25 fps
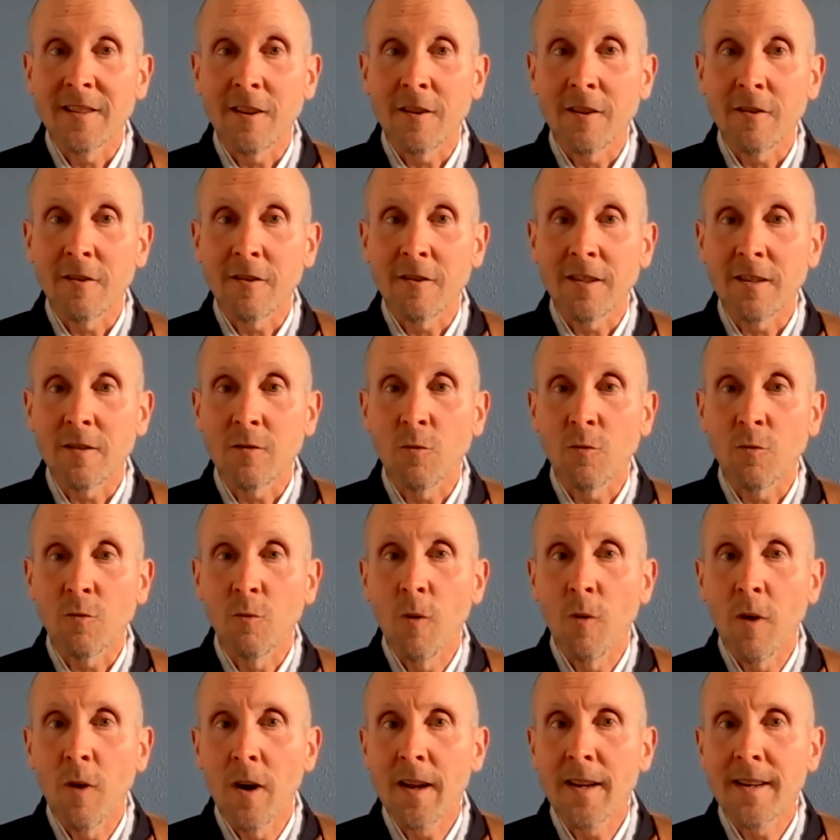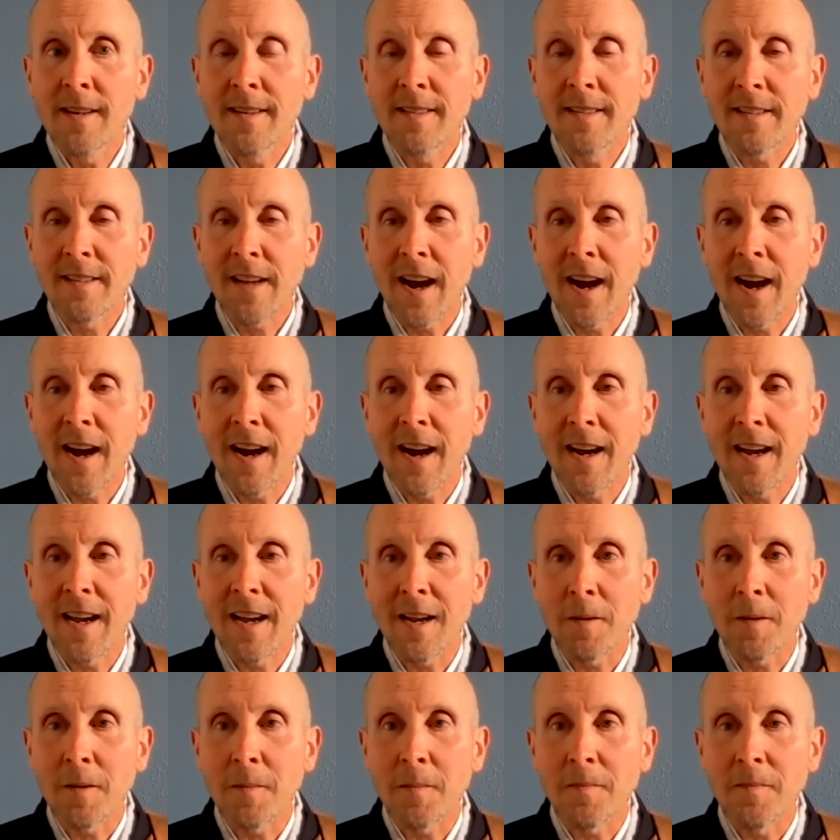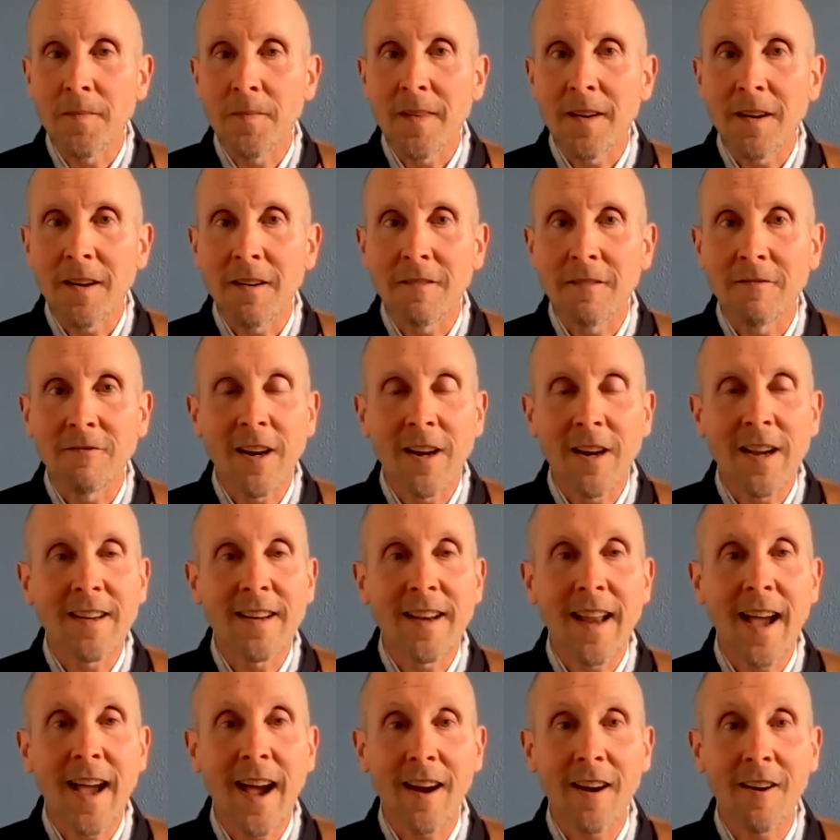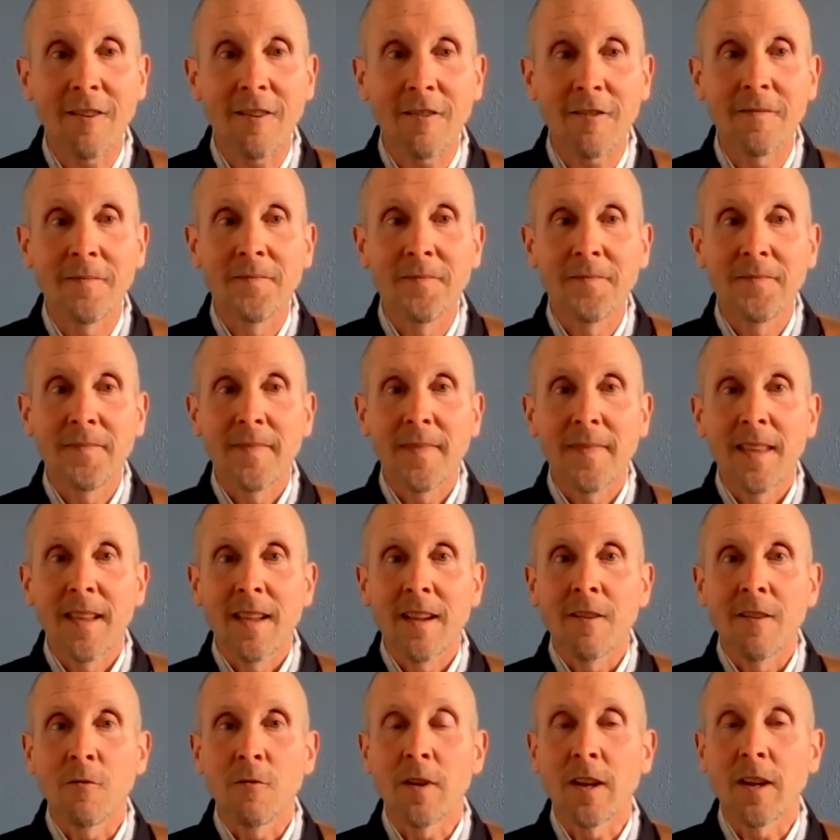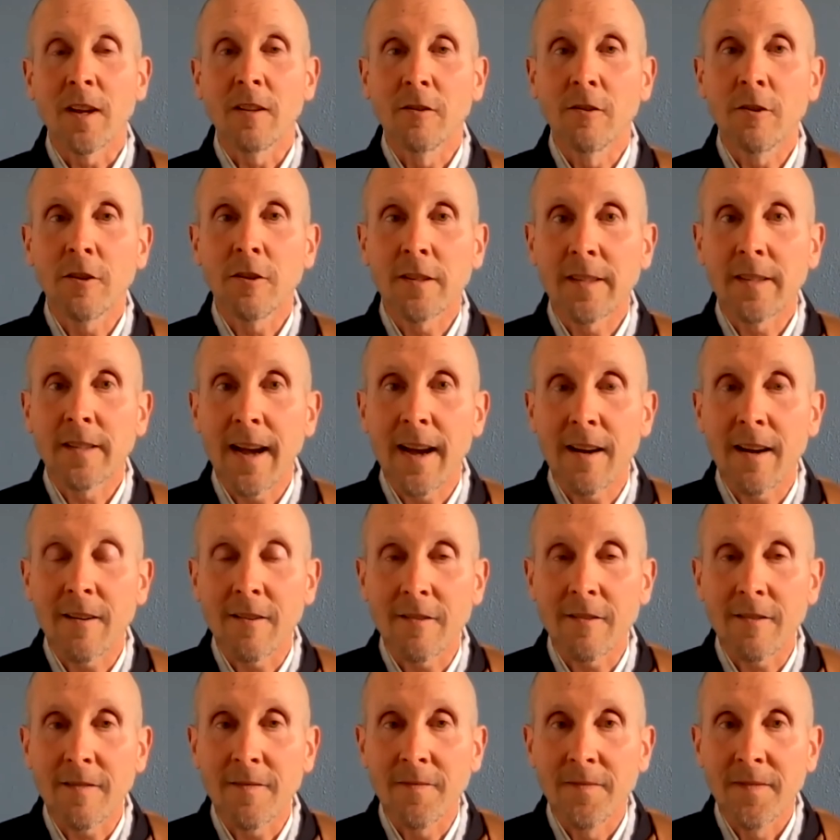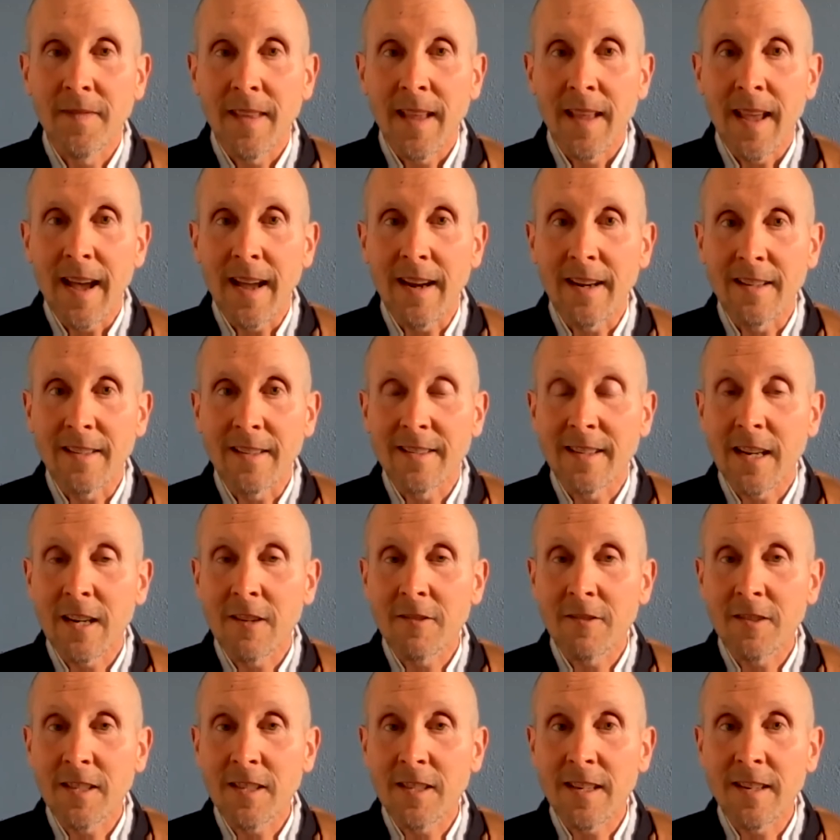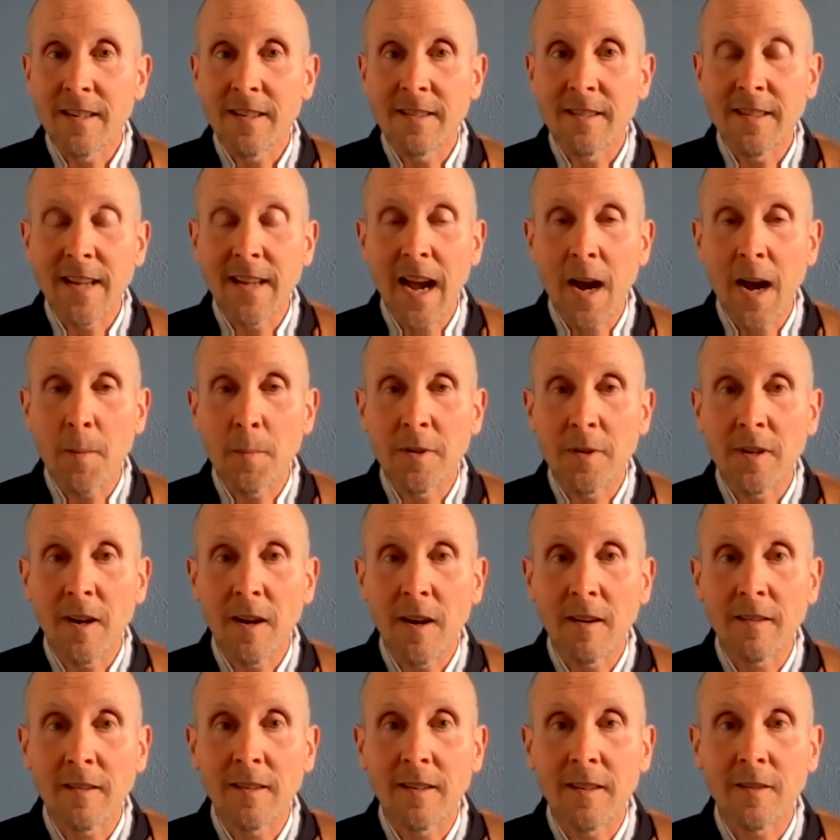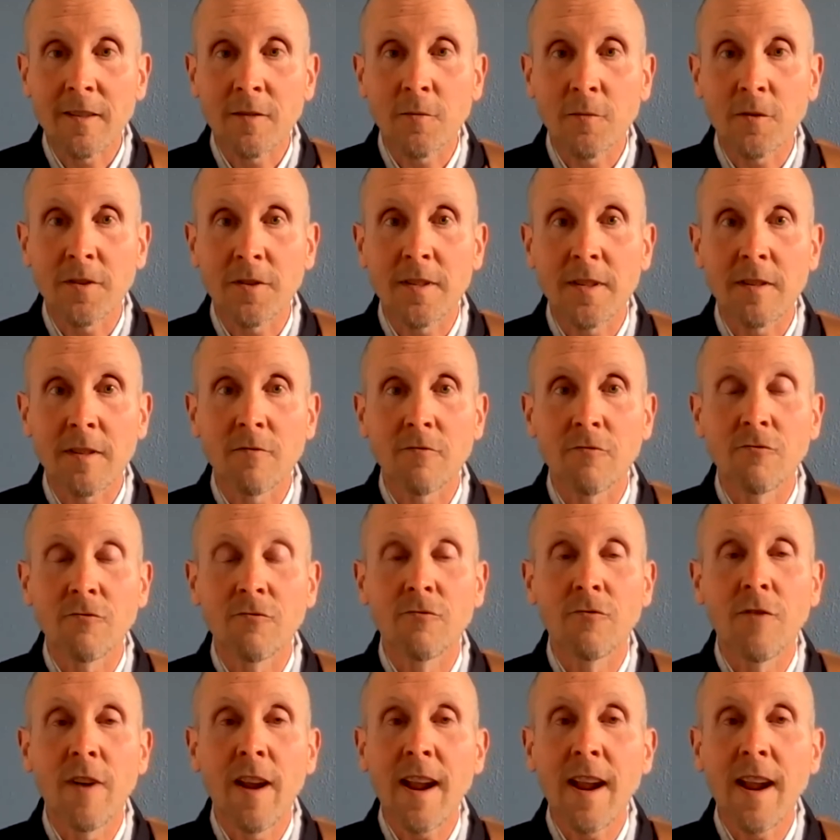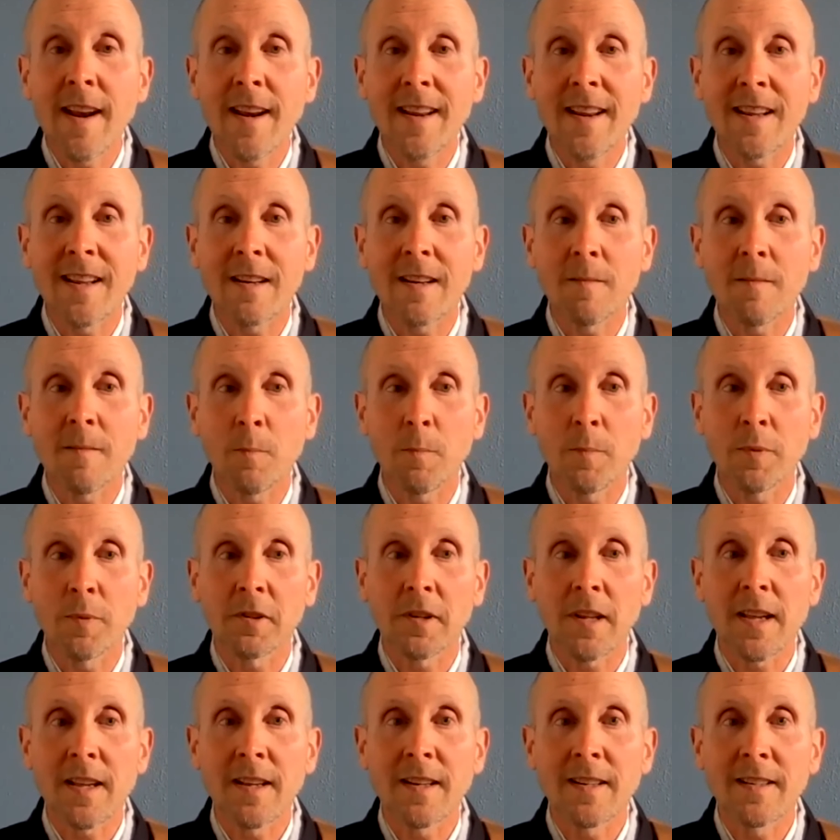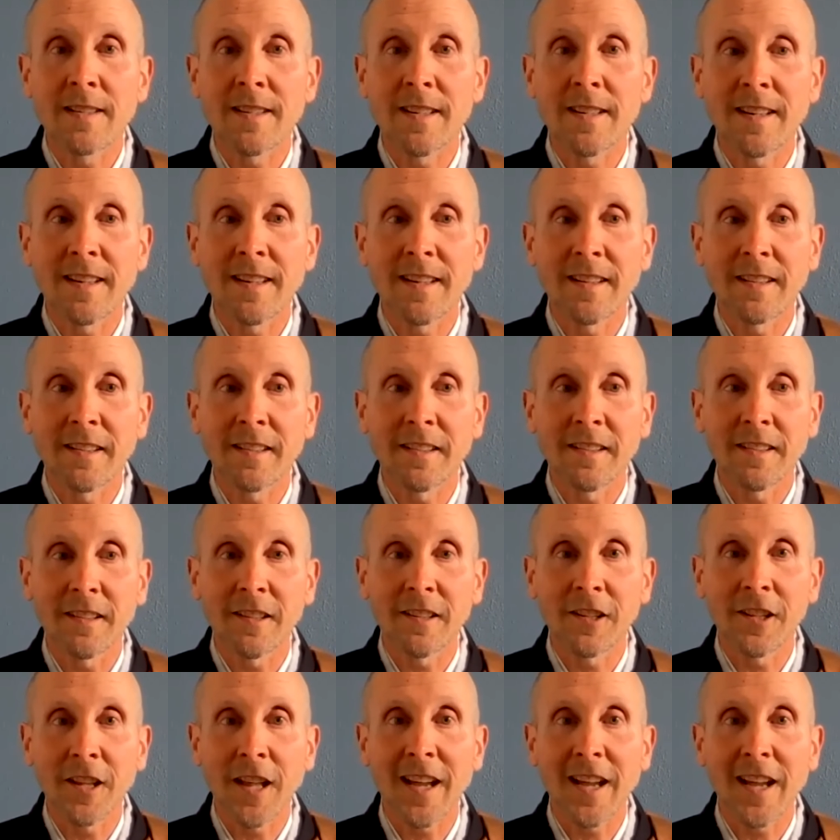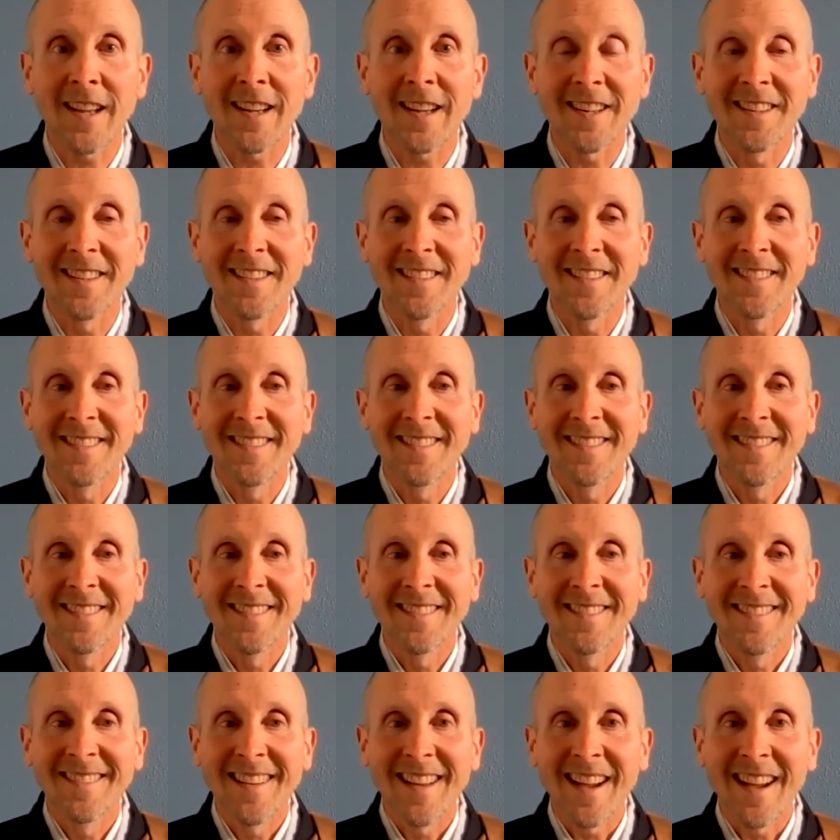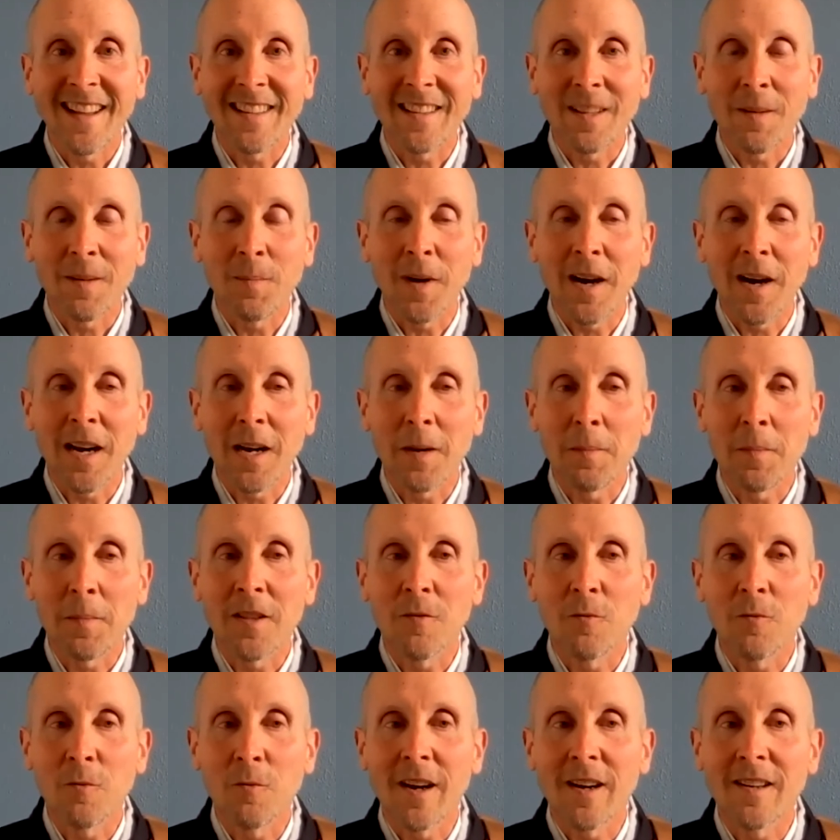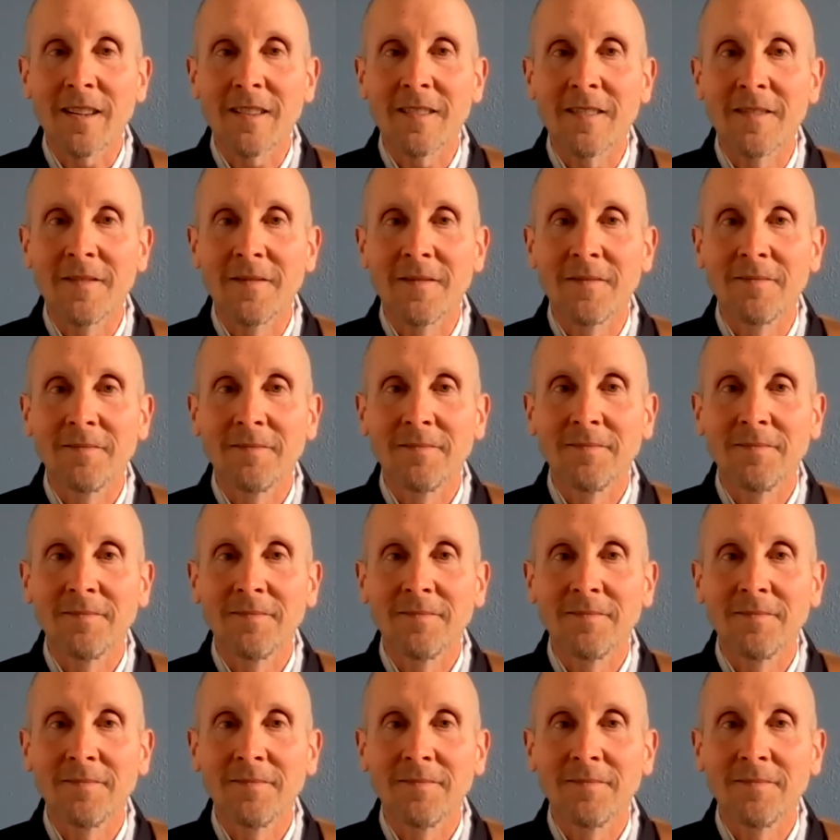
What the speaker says: So at this one time of right now, we can look down, and instead of seeing damp darkness, we'll see radiant, blazing light at the bottom of the well.